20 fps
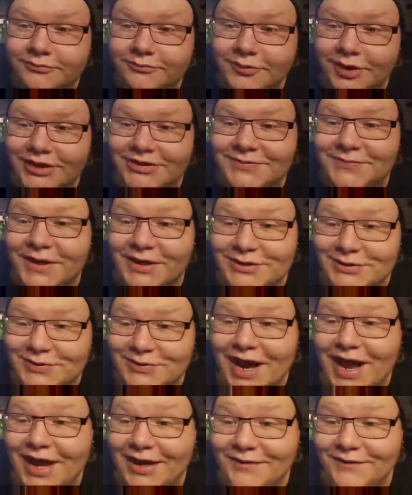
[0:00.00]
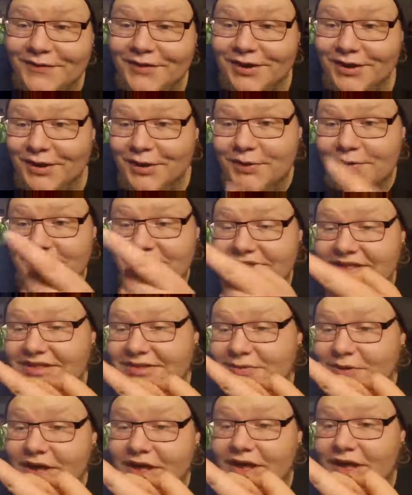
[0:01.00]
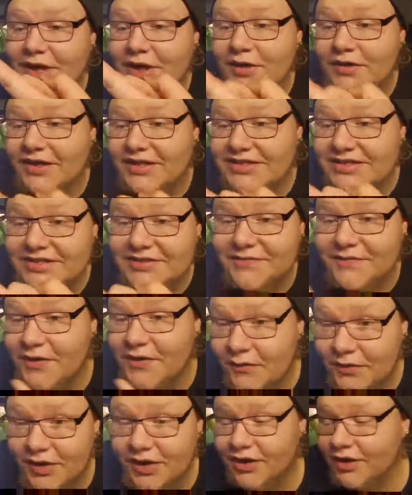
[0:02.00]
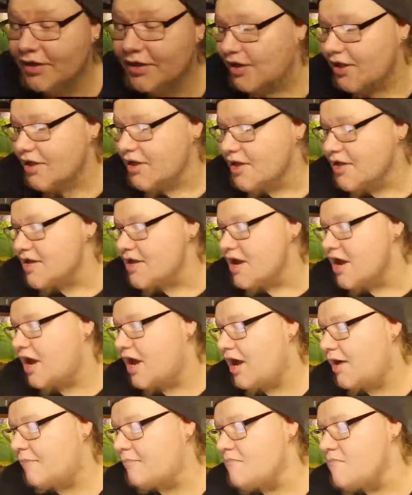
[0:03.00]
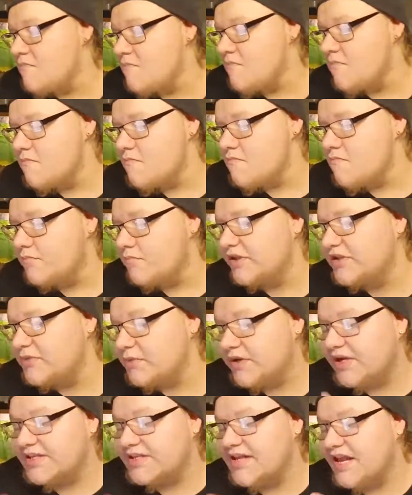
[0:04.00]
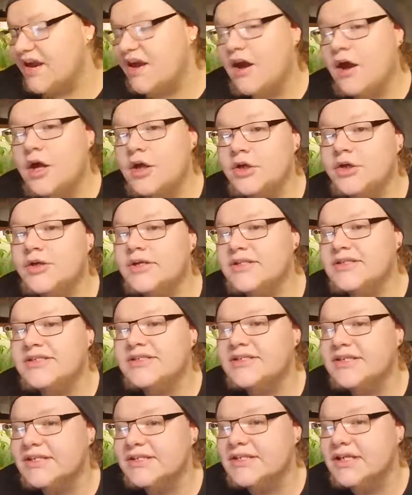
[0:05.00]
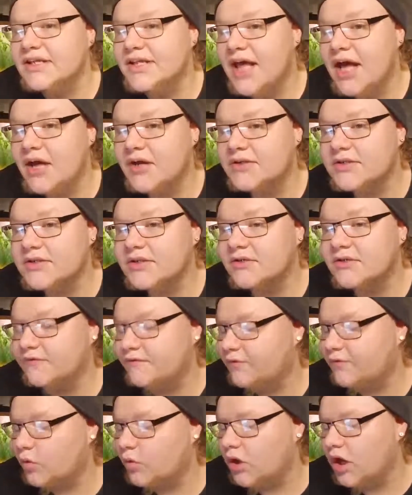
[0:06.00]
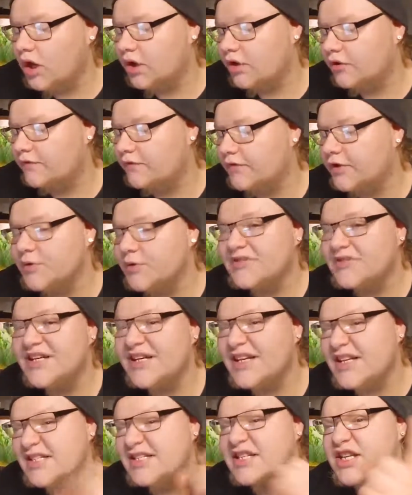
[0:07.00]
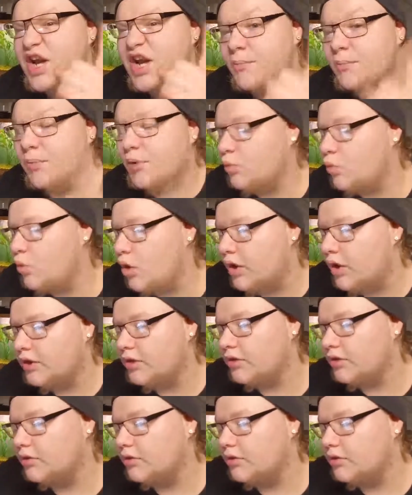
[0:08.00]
there's my dragged videos. This right here, this is Vivian. This one has at 160,400 views, and it is #1.